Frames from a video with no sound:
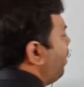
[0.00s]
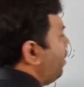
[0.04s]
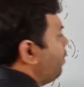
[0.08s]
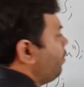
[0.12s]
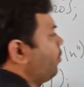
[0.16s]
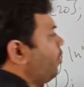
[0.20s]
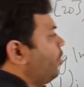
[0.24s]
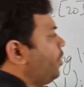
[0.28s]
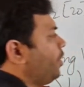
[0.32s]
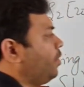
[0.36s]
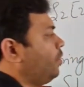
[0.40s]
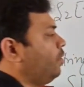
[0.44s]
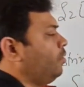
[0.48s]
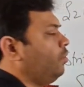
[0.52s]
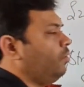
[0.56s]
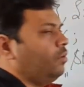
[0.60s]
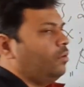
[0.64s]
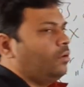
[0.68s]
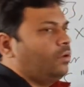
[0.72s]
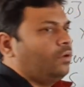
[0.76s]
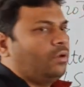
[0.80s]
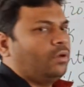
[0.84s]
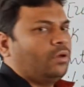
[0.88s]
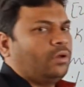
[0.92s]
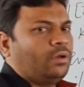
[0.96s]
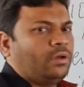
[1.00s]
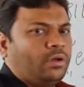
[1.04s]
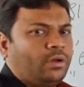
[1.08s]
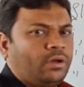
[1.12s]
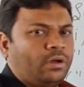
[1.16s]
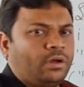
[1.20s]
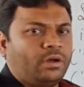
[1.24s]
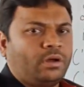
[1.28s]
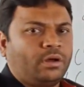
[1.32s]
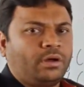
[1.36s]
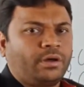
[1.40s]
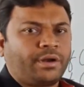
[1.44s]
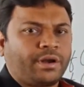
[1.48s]
am going to
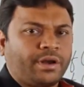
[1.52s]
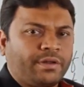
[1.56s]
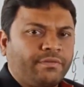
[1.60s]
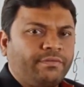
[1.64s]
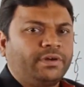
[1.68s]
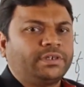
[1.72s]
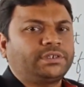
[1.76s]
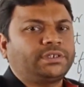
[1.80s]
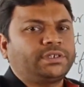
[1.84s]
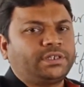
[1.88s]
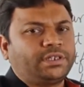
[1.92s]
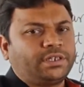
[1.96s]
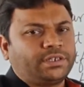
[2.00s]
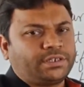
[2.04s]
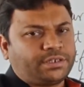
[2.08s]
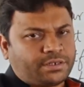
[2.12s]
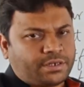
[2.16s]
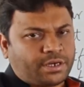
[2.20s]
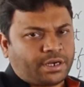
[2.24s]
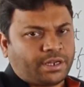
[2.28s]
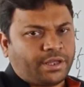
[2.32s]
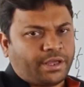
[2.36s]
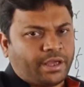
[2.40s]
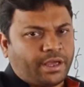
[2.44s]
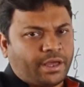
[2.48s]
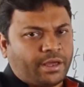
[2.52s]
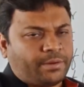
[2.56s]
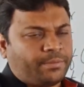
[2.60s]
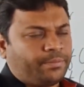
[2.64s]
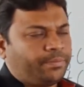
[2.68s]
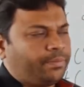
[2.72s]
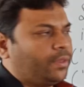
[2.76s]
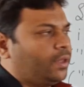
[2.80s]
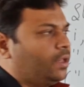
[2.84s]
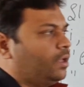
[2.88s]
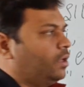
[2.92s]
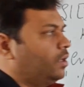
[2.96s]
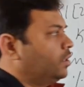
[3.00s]
reverse this string here?
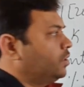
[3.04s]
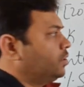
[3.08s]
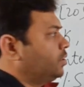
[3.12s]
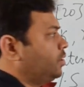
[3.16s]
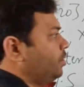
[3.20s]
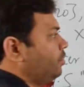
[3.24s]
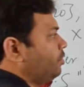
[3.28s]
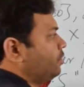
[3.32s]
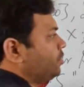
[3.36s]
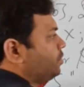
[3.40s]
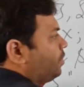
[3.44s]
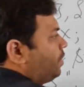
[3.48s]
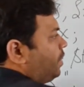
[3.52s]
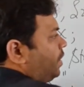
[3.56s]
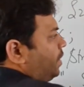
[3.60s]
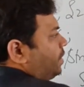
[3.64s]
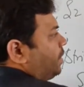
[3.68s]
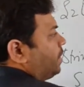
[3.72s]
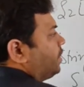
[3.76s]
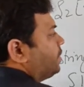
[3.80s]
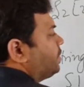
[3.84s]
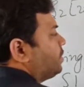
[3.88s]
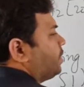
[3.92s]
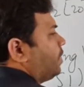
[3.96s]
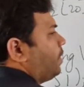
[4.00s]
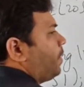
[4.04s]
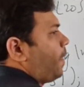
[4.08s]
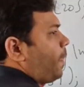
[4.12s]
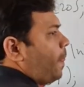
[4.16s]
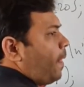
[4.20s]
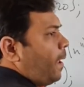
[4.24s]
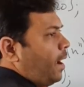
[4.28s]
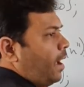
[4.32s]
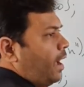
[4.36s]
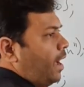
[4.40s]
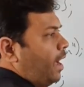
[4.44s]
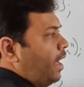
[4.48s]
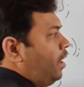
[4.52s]
So usually this
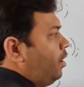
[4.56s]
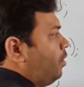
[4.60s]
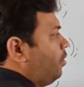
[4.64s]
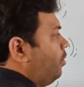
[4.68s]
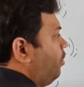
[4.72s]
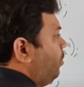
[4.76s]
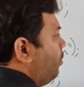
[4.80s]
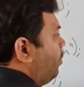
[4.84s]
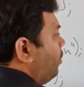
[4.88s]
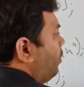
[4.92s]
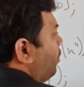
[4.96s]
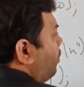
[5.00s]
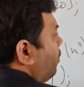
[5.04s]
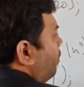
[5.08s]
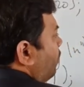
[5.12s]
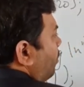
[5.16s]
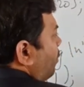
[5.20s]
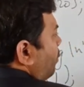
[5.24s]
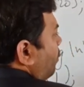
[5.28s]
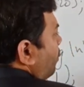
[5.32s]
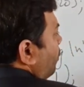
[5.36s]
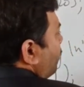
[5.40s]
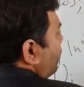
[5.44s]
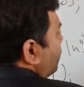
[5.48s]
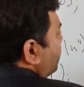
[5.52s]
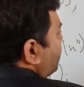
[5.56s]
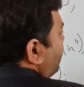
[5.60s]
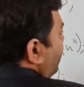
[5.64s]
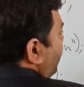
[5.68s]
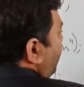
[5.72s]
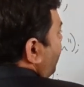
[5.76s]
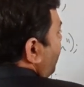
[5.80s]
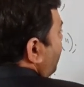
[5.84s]
hello string